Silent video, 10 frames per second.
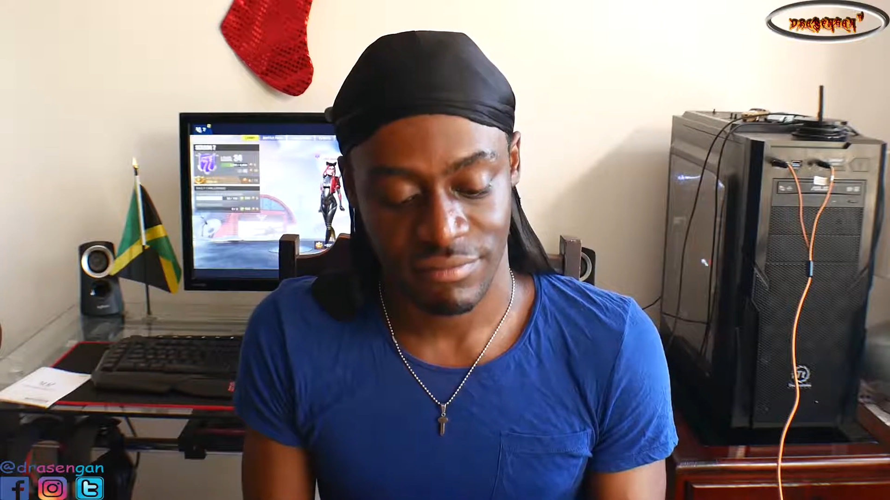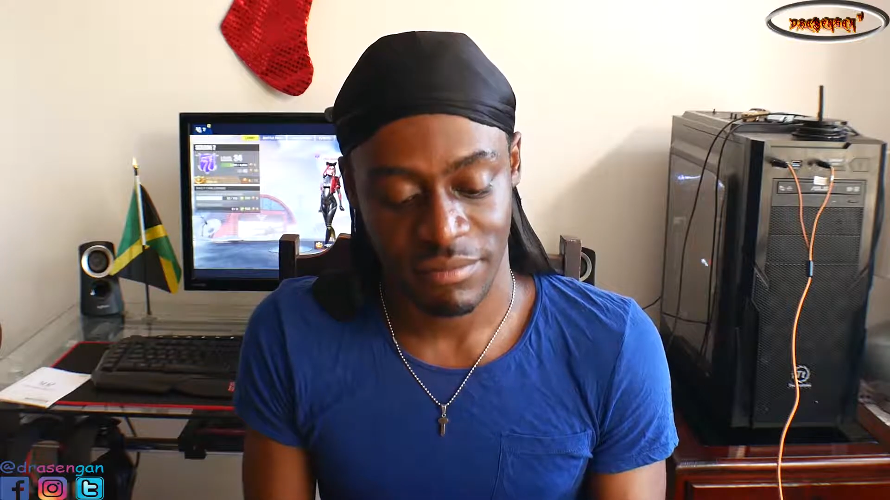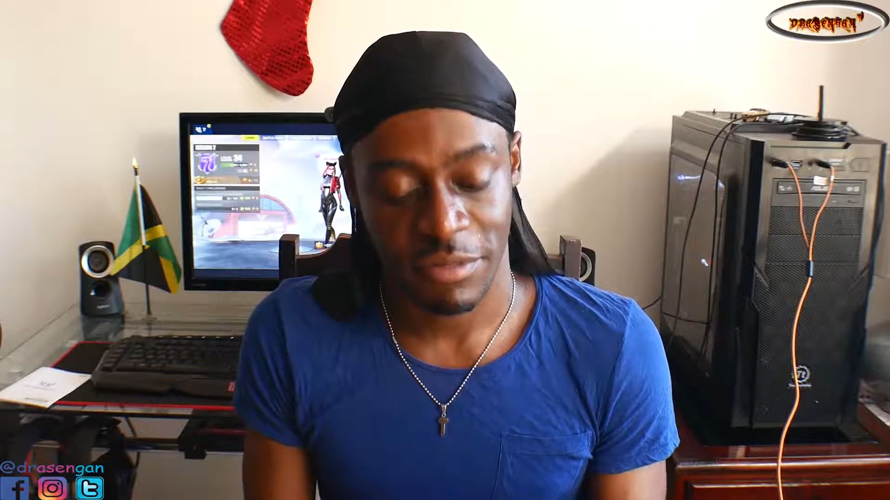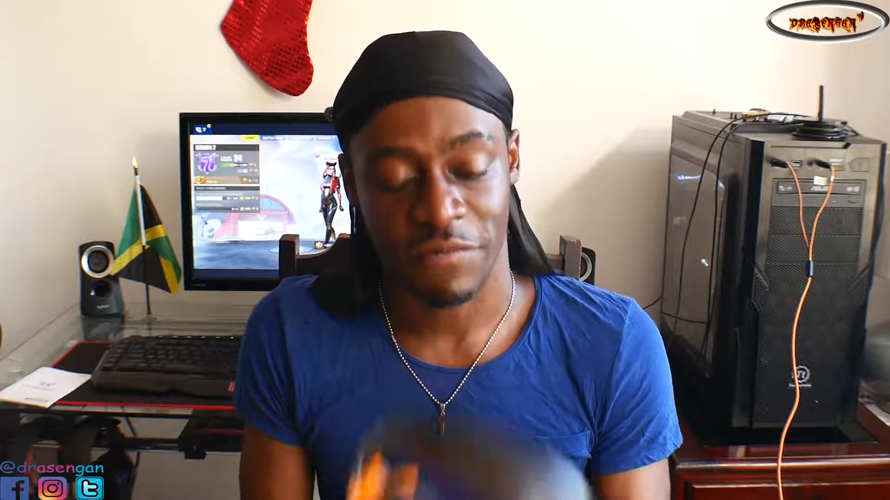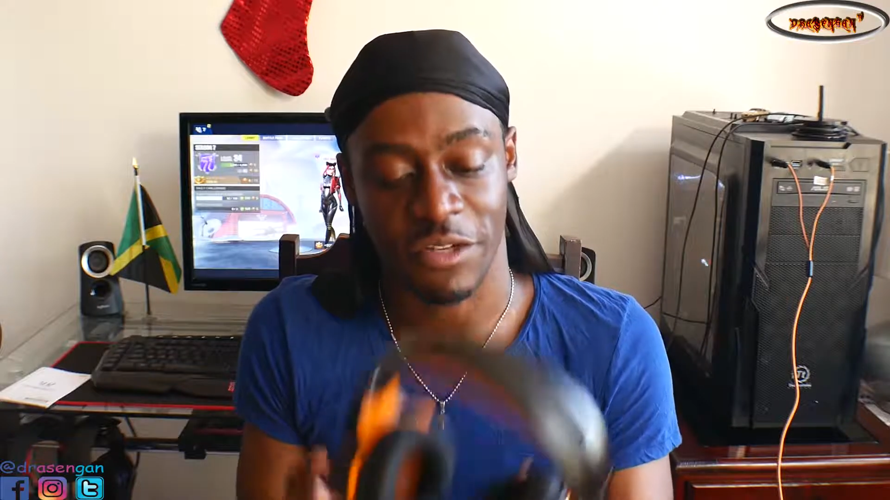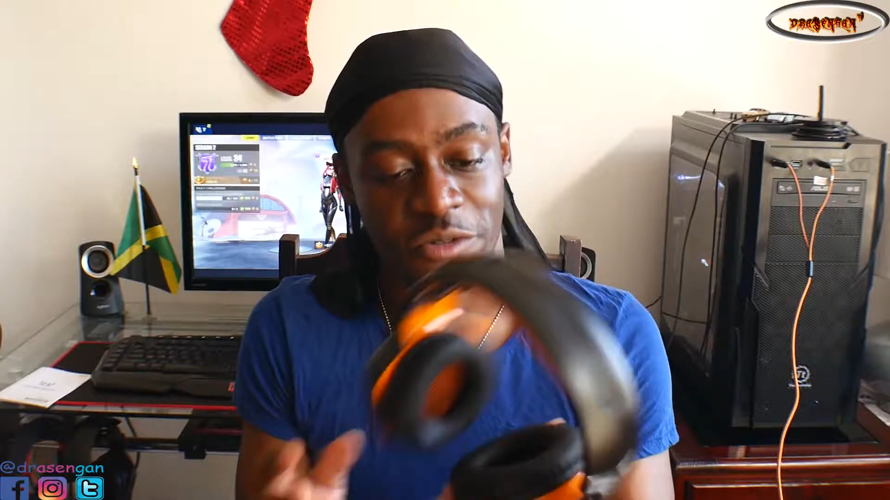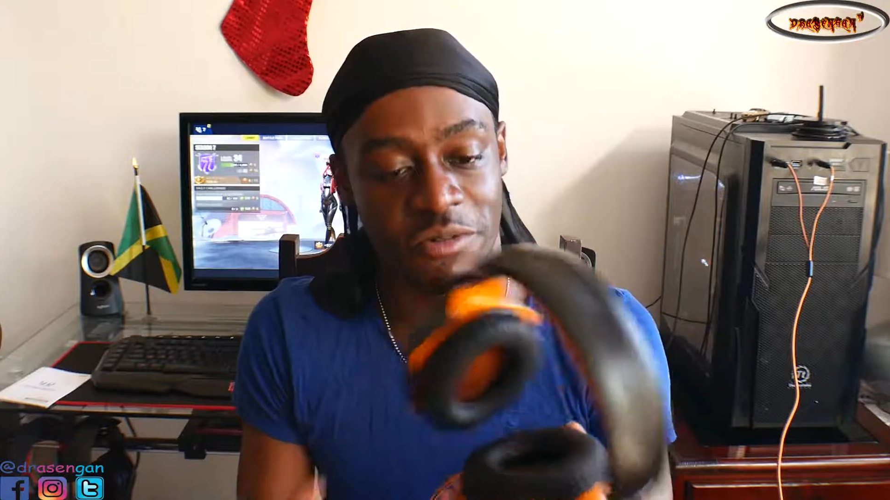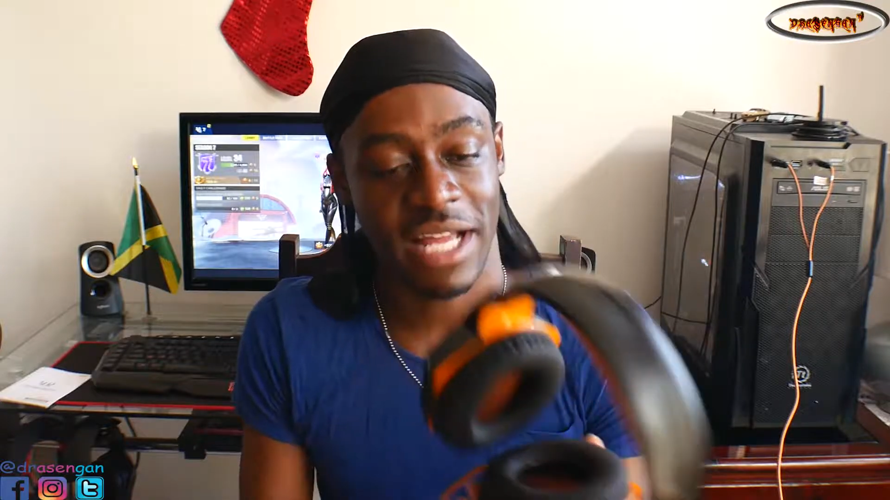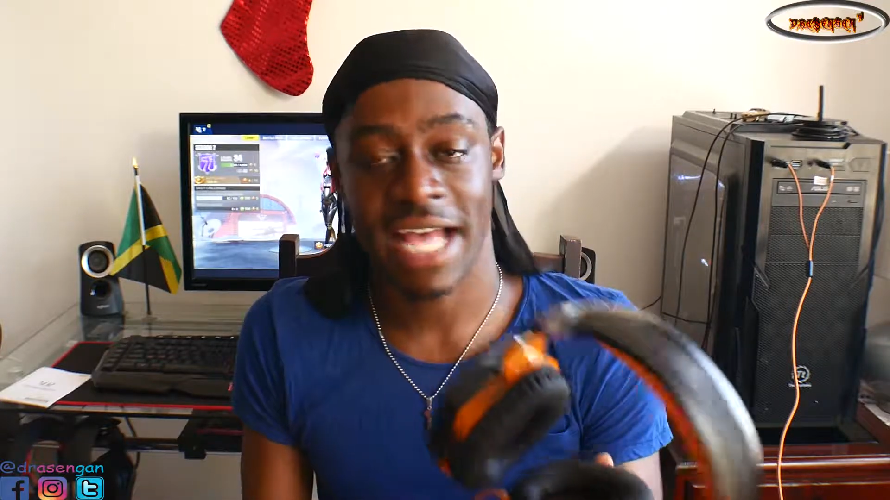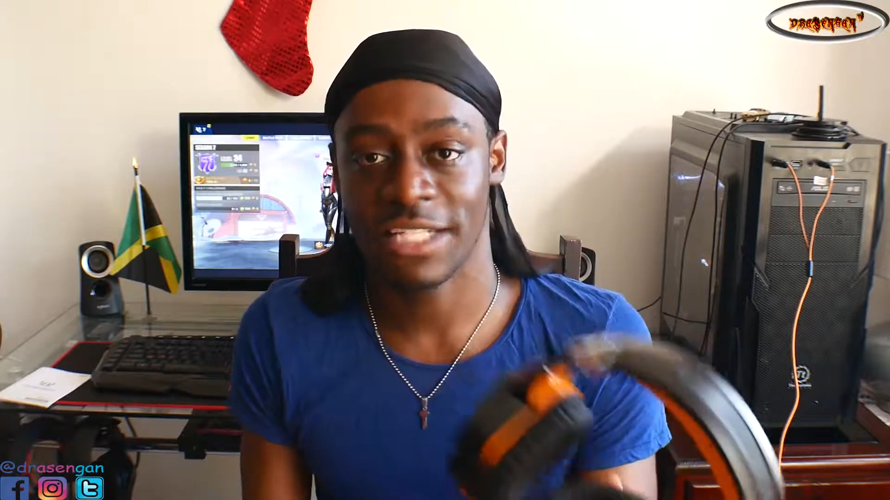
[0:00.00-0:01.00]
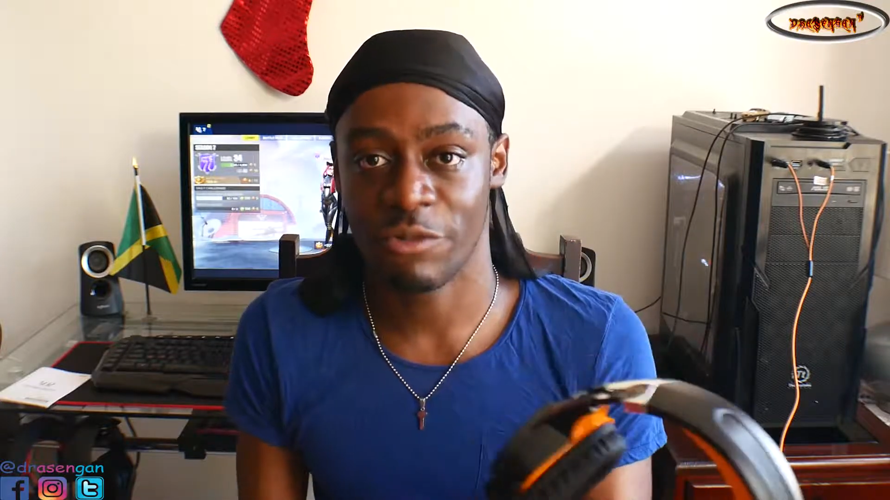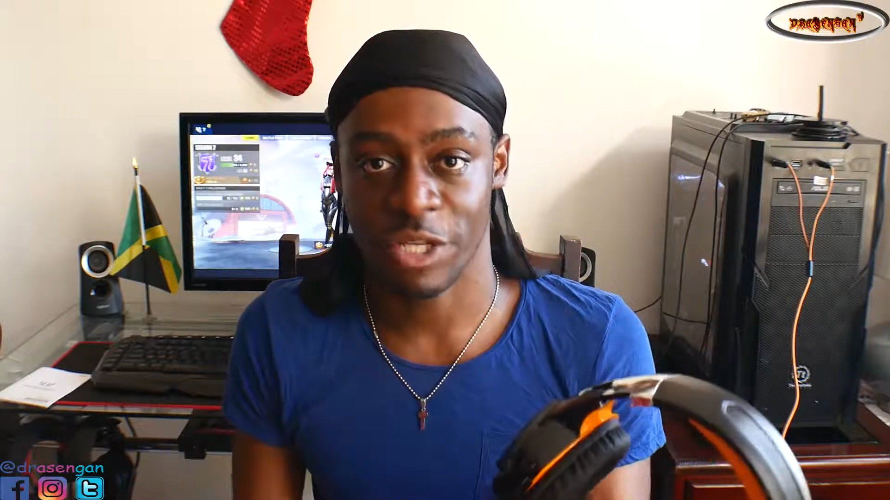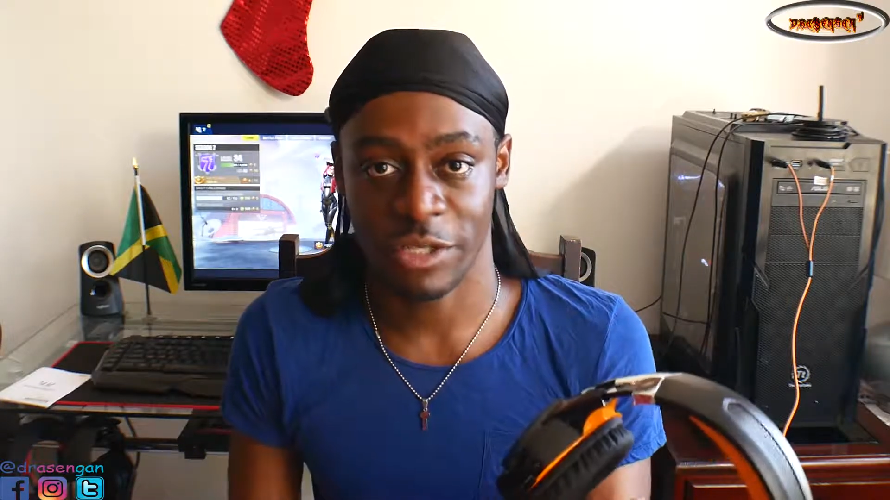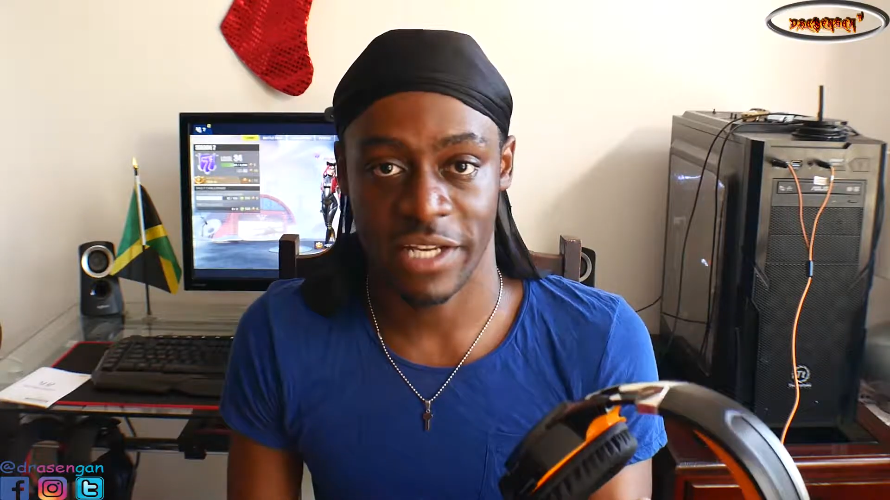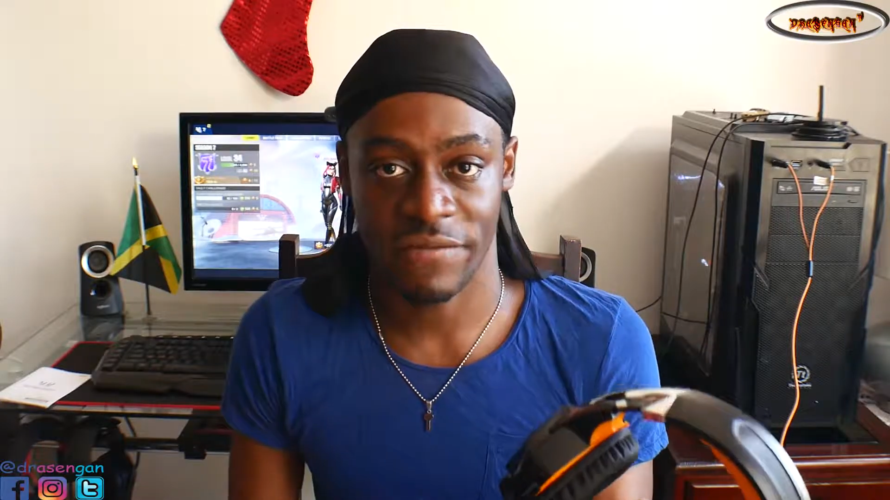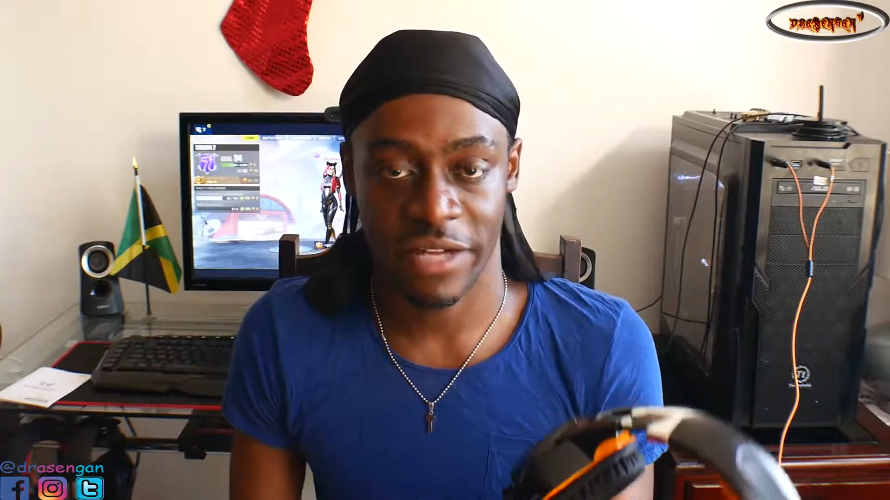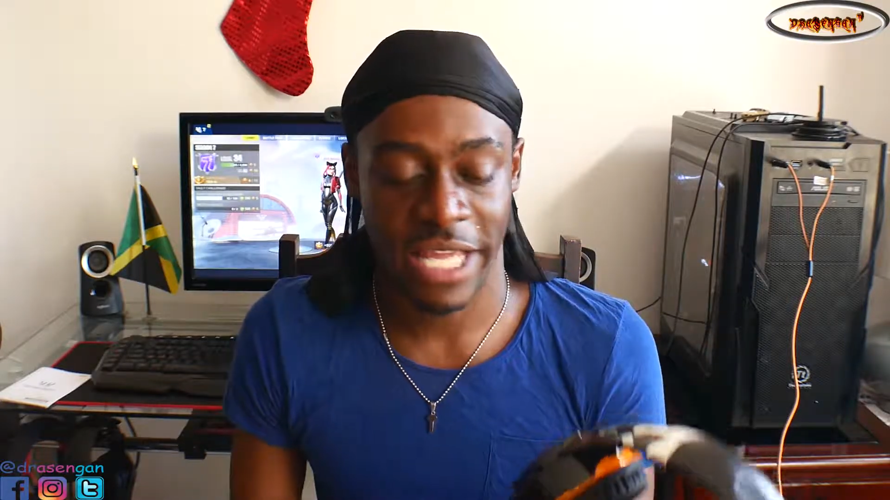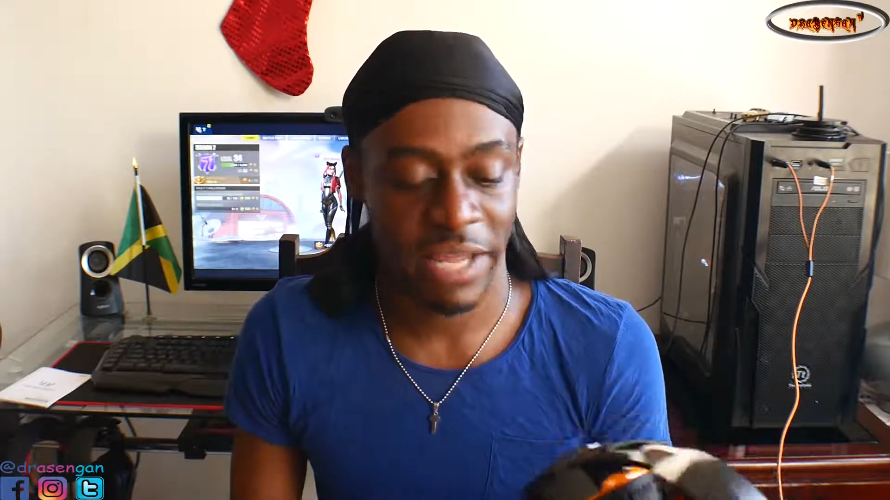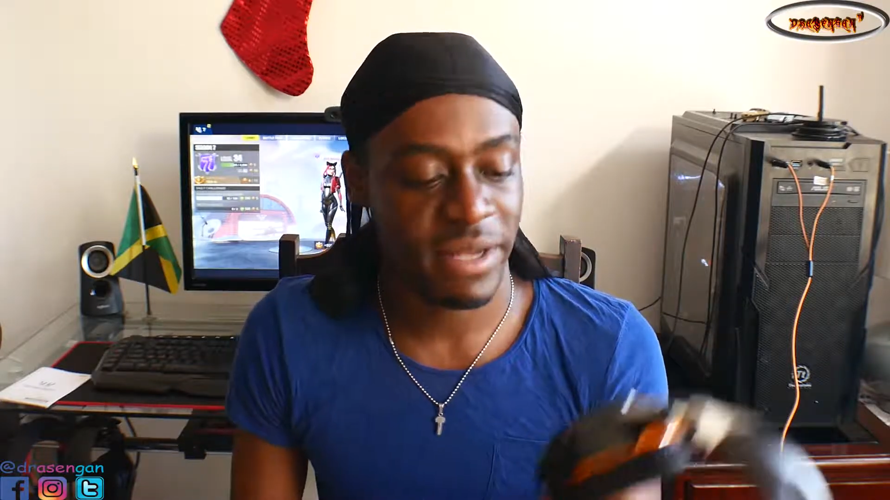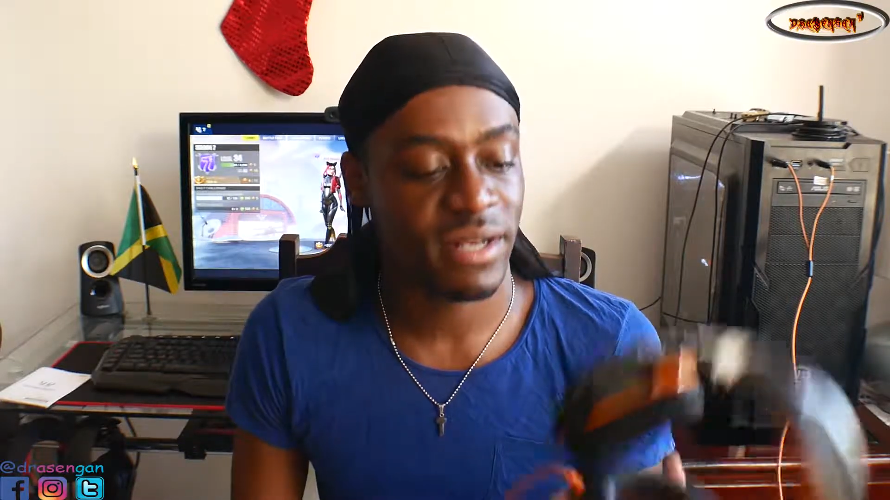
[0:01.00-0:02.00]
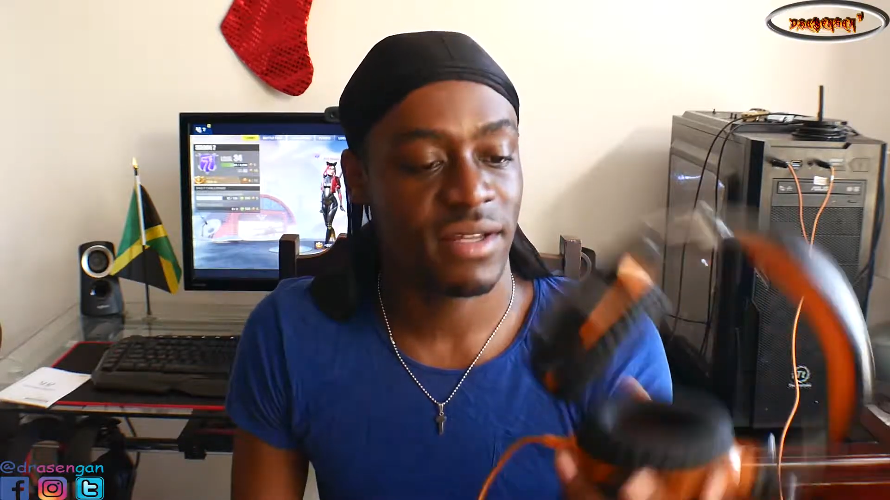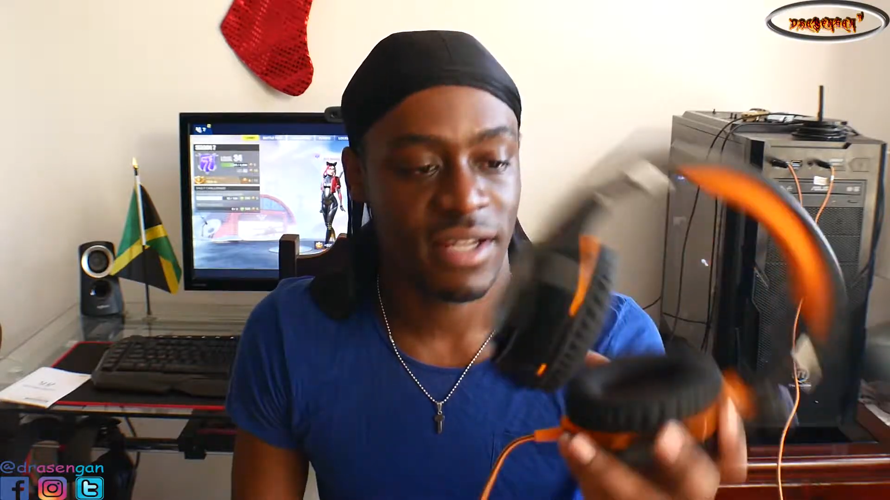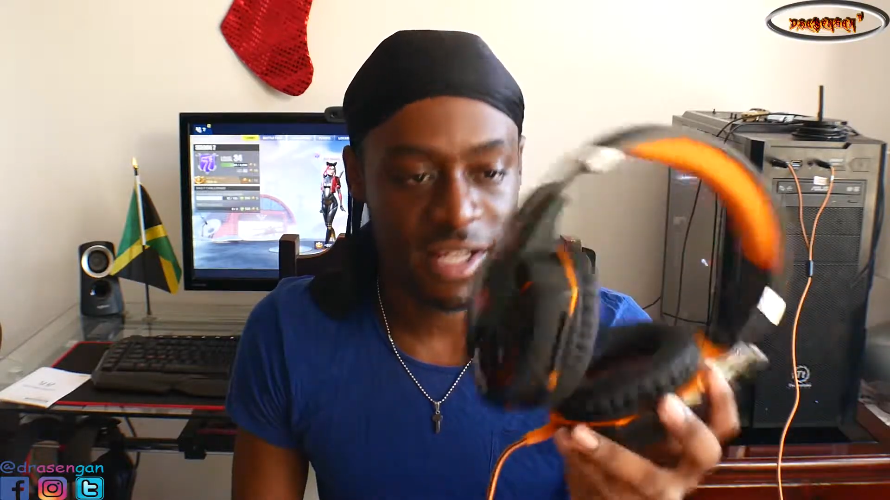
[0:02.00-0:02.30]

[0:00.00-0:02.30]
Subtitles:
But for you guys who are using it for gaming,